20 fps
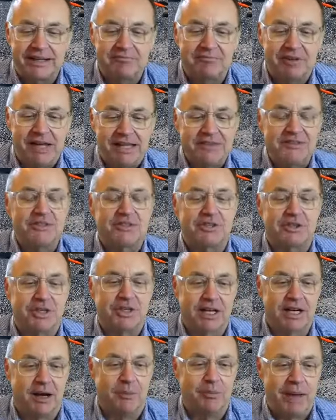convinced her
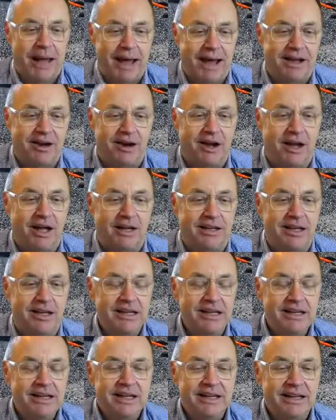to come back on
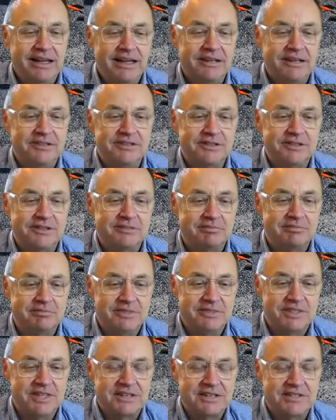
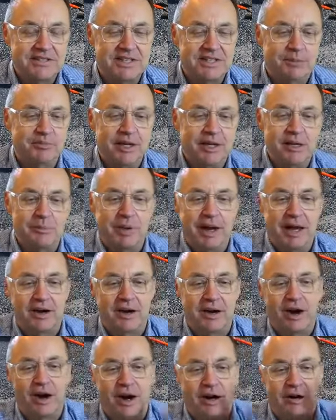says something about
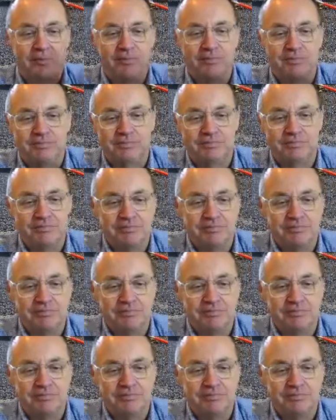our